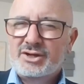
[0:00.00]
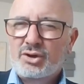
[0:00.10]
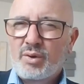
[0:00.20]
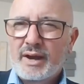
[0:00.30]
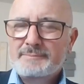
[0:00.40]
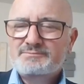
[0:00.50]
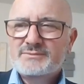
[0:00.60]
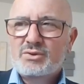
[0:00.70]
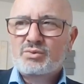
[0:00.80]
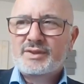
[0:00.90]
Illinois,
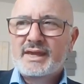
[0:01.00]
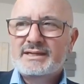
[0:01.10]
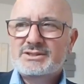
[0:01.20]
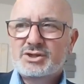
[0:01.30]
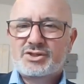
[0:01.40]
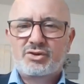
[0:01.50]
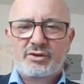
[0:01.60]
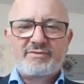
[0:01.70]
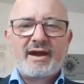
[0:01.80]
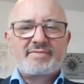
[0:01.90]
where they took
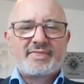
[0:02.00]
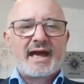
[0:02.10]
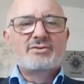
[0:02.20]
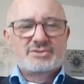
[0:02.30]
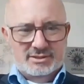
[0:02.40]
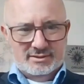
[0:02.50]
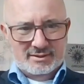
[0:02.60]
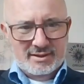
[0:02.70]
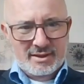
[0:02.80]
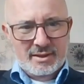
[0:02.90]
thirty-five
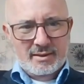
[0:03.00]
thousand